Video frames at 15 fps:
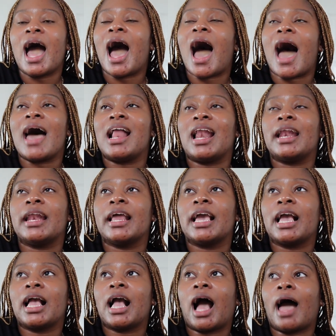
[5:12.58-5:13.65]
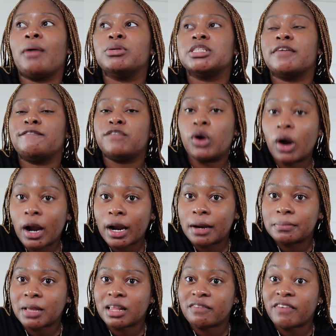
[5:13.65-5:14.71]
And I was
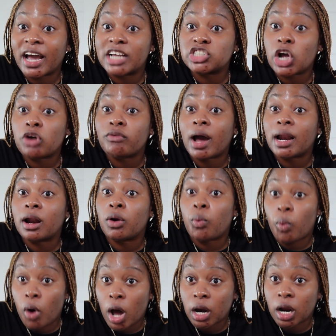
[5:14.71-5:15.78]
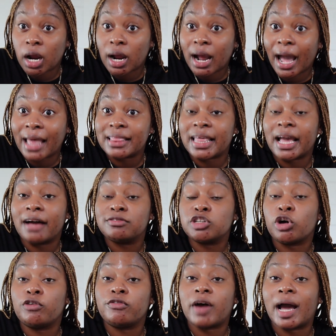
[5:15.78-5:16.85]
informed that the fire truck ran out of water and they have to
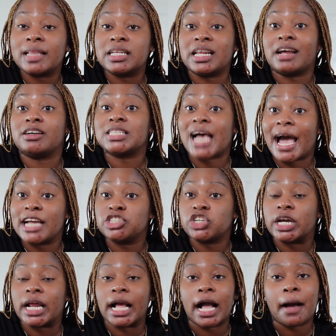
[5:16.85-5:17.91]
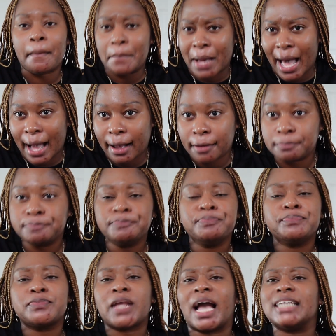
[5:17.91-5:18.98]
go find the nearest hydrant and come back.
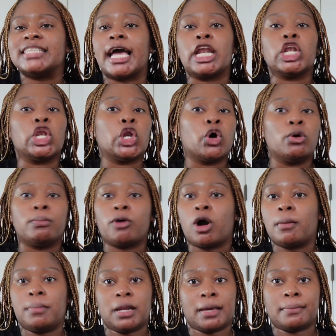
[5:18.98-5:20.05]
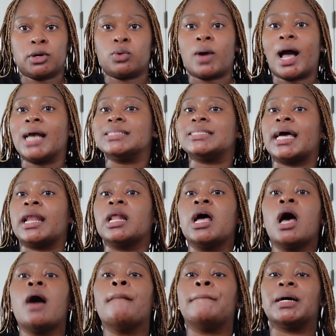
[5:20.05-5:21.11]
I said, no problem. I said,
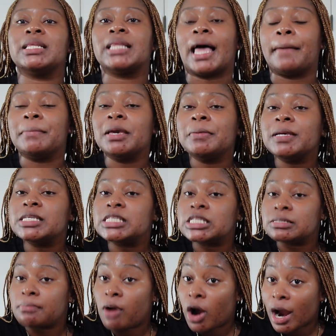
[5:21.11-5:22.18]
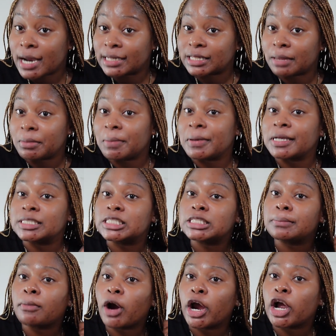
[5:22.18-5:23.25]
but let me be smart. Let me be a
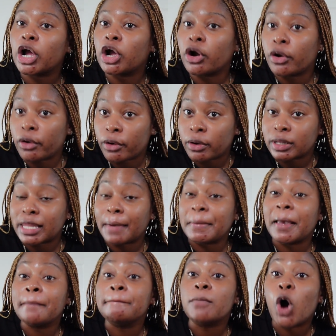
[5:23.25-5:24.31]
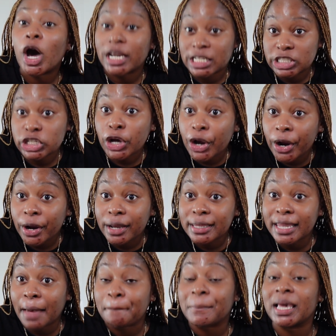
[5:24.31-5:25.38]
smart girl. Let me monitor.
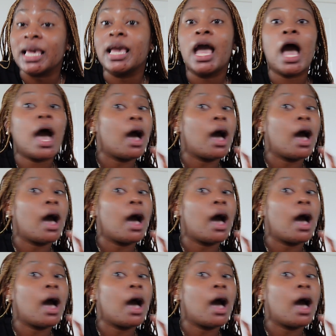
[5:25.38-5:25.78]
Let me